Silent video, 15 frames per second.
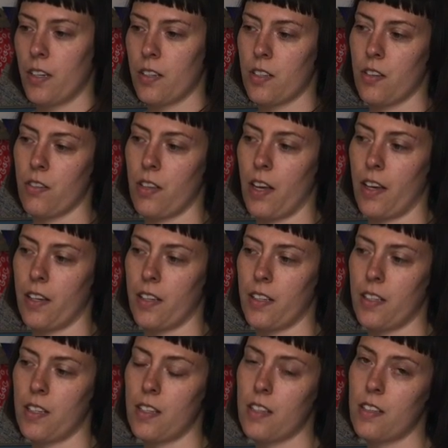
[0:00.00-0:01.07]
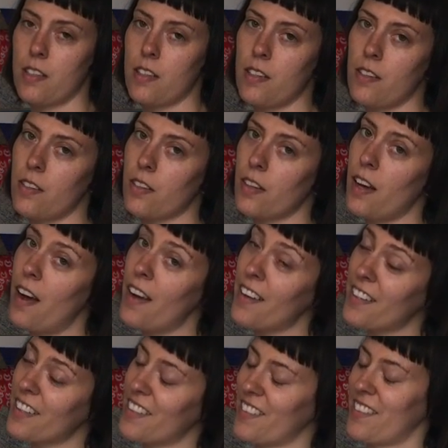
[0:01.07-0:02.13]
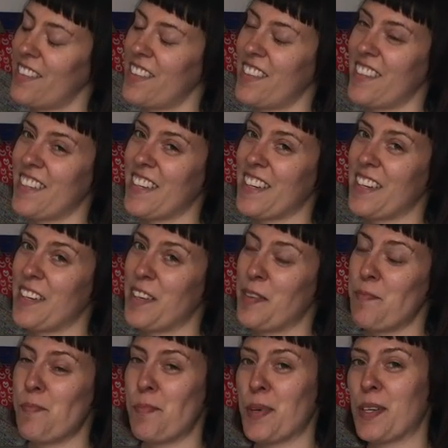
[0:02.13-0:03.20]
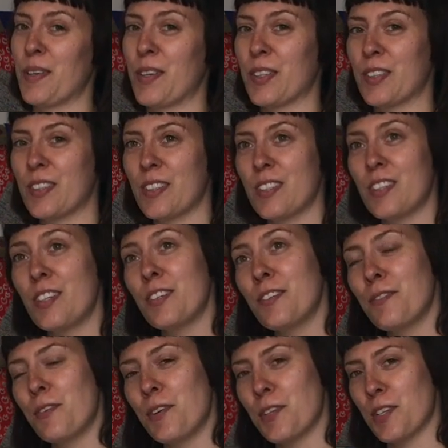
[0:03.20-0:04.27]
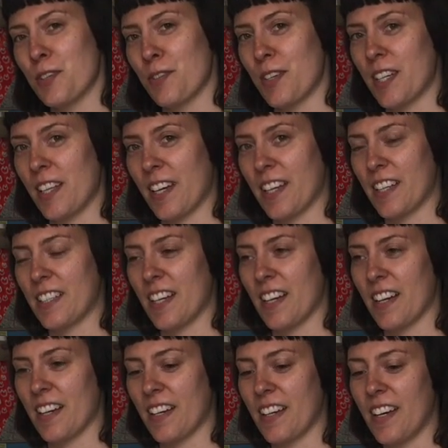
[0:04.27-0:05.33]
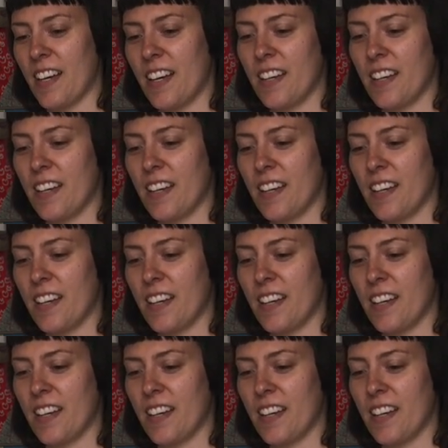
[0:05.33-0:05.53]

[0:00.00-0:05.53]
so that it's still kind of thick but not too watery like a dye,